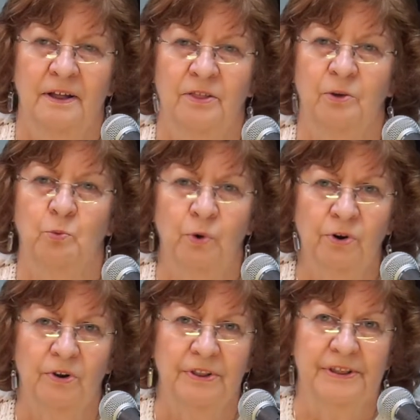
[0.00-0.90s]
the
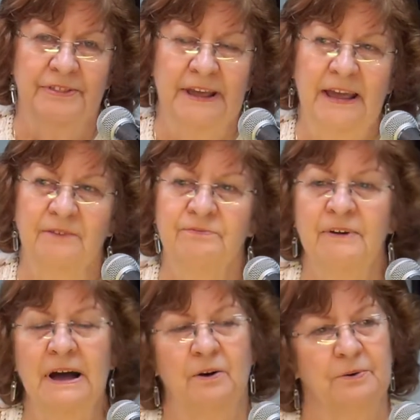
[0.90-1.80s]
world that they have
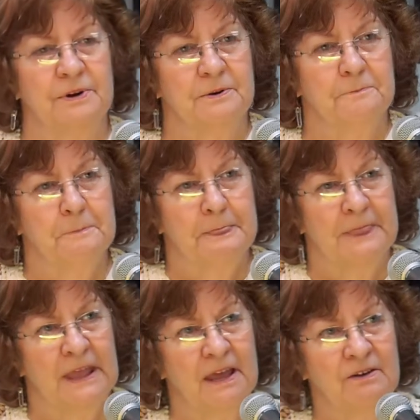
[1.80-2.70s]
found
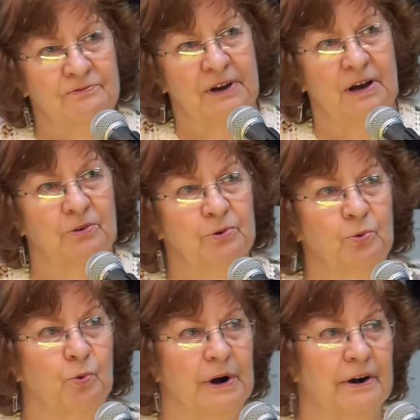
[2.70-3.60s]

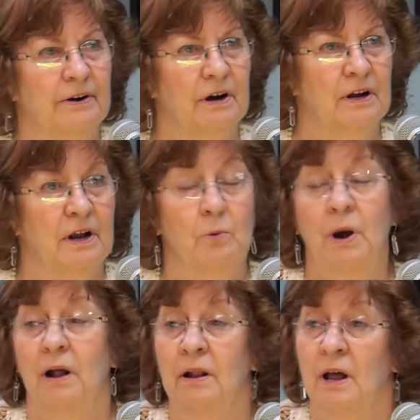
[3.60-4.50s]
where,
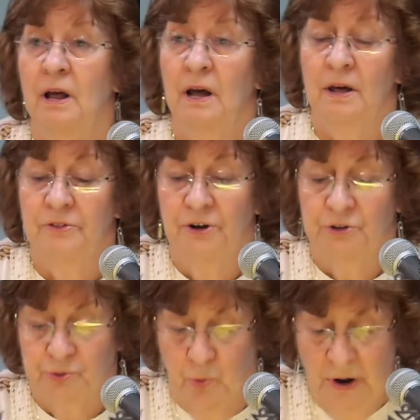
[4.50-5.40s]
well,
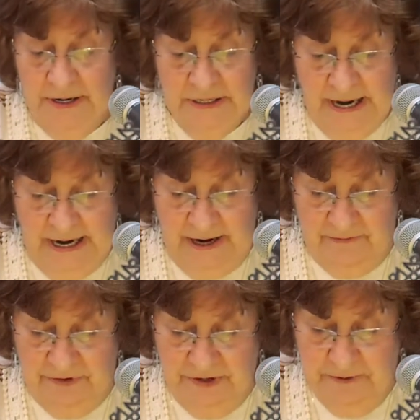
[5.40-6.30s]
there's one
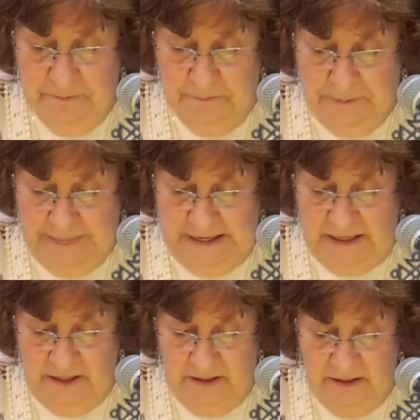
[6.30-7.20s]
cavern
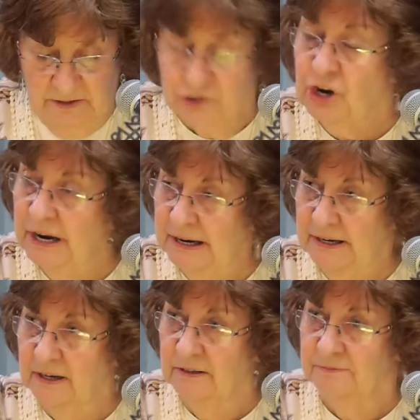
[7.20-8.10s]
in
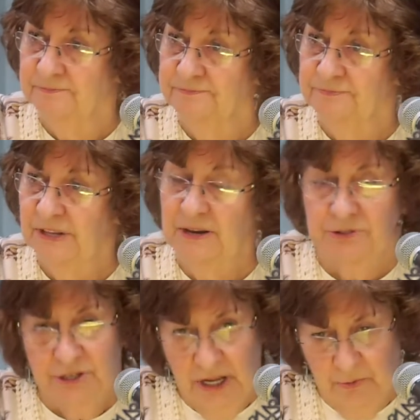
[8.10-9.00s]
China.
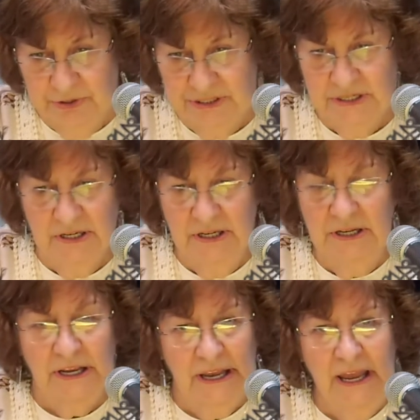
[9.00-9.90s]
It was
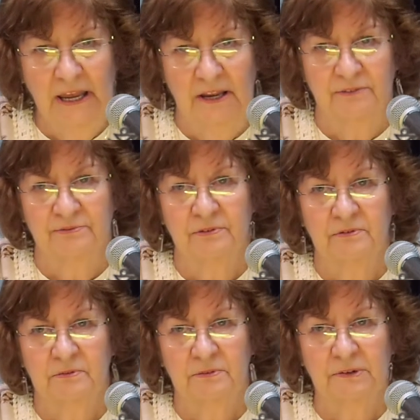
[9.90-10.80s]
in a cave,
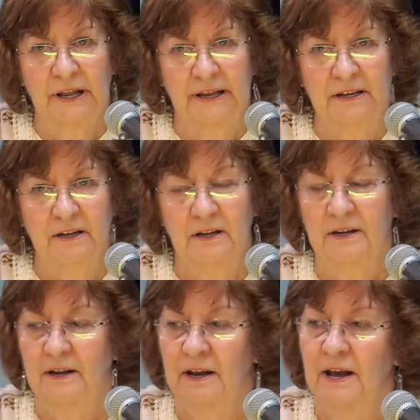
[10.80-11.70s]
like,
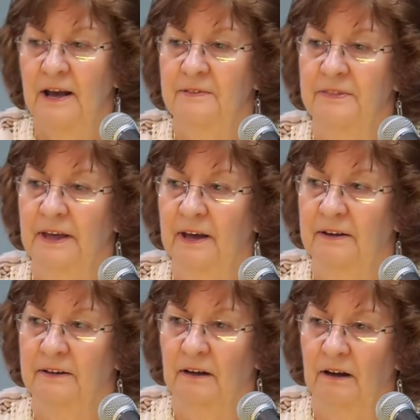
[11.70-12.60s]

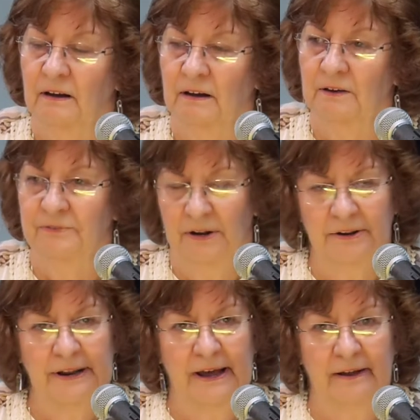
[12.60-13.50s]
that a fellow
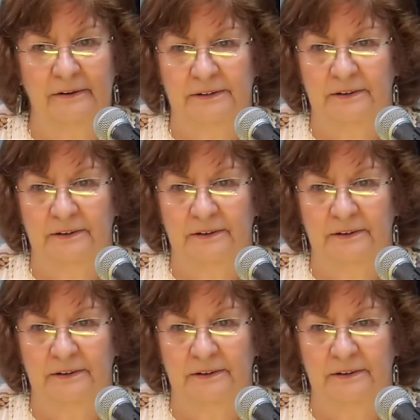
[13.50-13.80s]
not